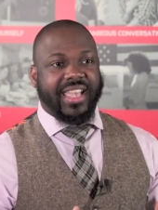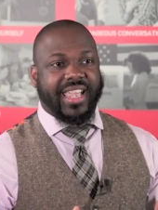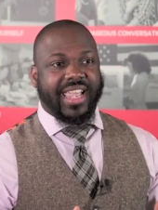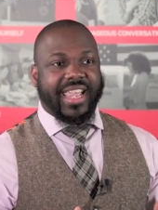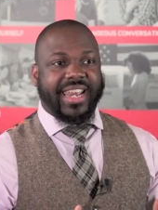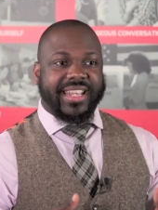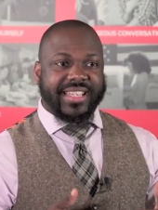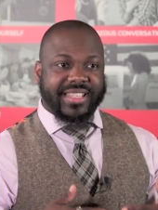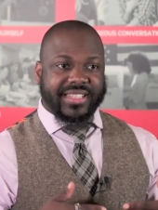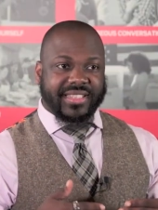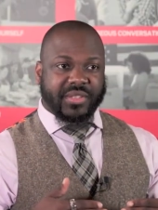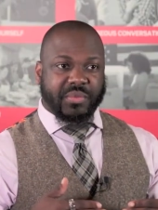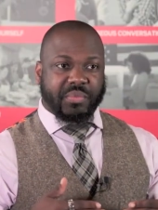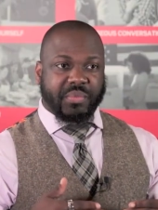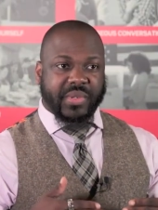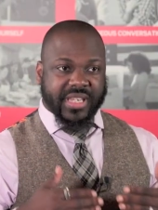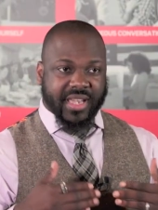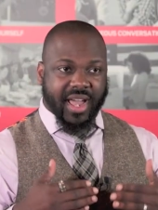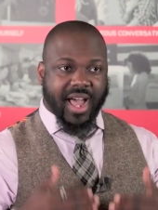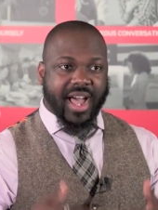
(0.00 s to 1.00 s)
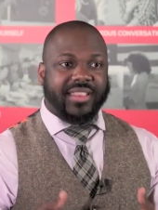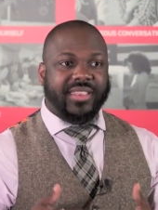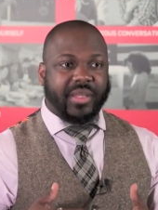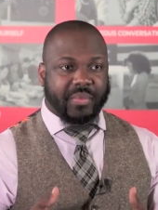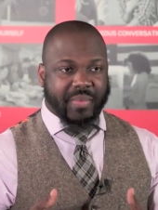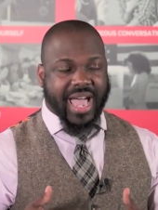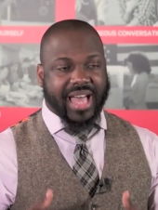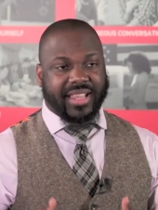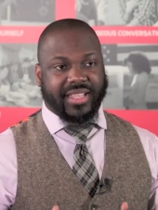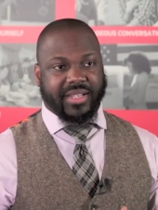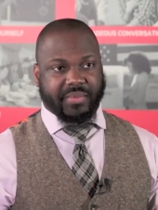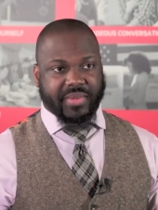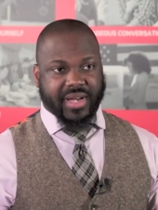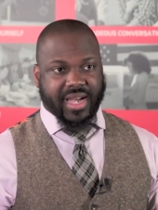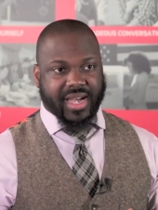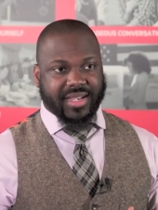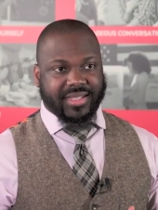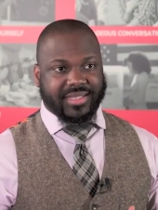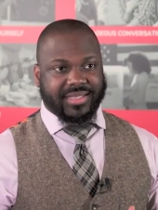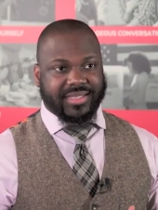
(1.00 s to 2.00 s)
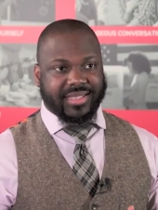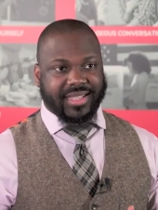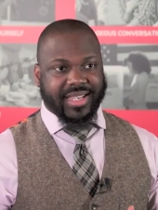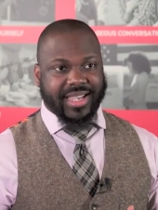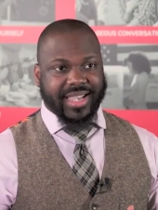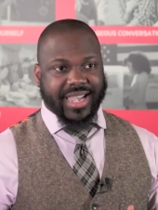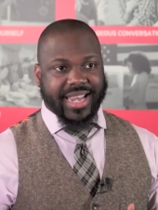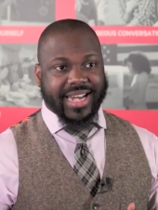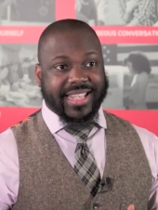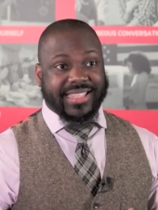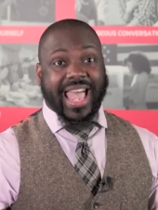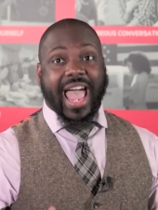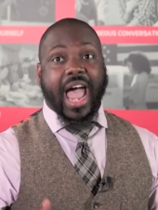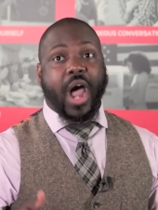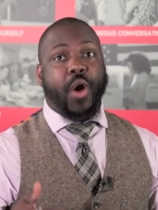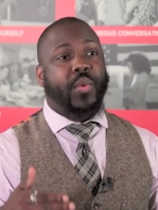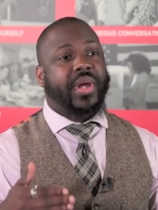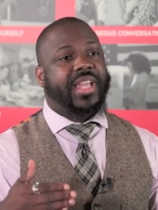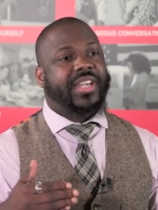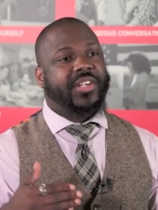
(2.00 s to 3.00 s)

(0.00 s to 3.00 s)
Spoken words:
It is beyond the ballot box. It is how we